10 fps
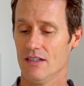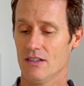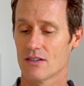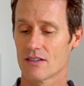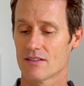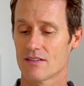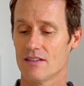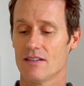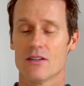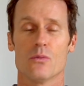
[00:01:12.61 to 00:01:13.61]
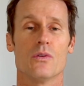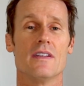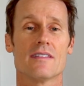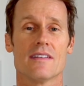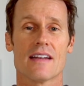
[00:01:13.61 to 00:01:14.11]
you can see the
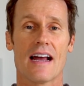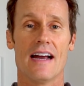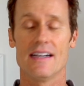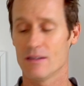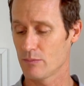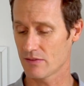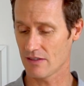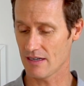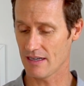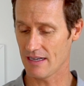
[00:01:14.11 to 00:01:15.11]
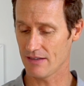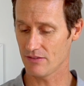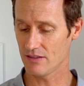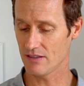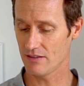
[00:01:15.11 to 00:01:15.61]
recent items that I have
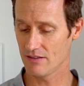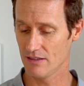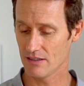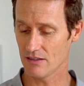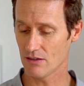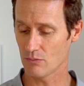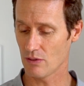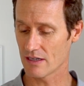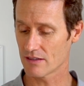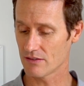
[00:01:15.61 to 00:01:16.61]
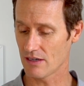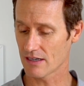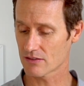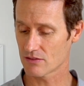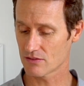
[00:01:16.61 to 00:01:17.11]
in there, you know, regular
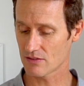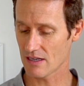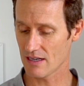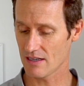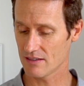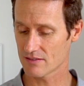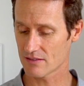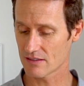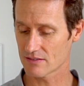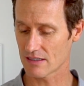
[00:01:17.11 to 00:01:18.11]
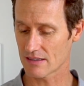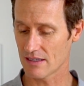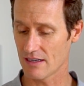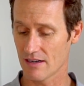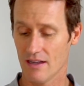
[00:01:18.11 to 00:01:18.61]
exercise, things like
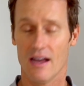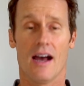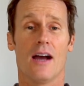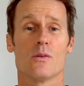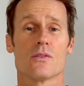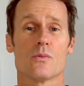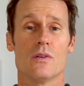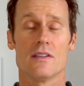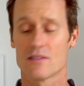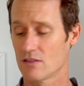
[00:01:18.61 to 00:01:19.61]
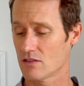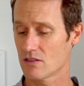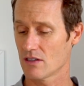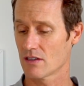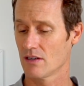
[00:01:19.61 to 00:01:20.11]
that. I was
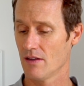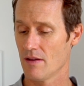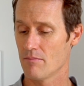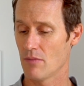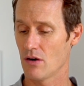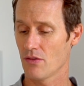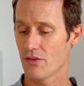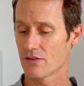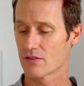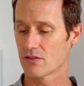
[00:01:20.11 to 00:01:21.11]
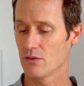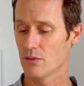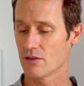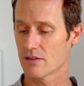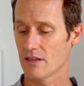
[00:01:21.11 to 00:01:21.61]
researching Martha
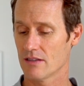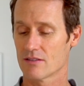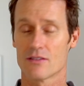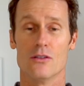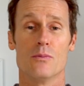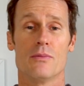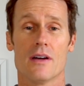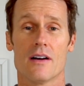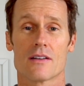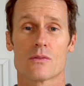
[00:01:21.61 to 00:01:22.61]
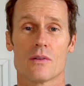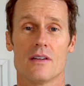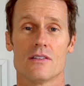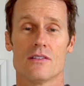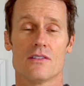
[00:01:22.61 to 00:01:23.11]
Stewart and Snoop Dogg's
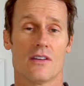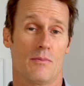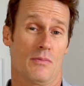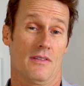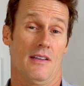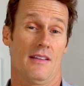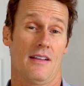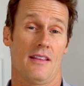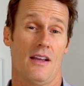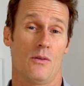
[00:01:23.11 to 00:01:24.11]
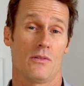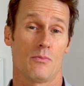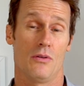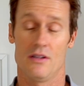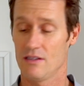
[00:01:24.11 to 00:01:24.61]
relationship because I thought that was
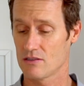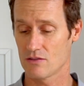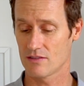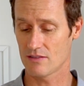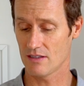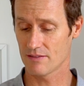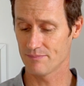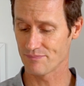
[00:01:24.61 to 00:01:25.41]
pretty interesting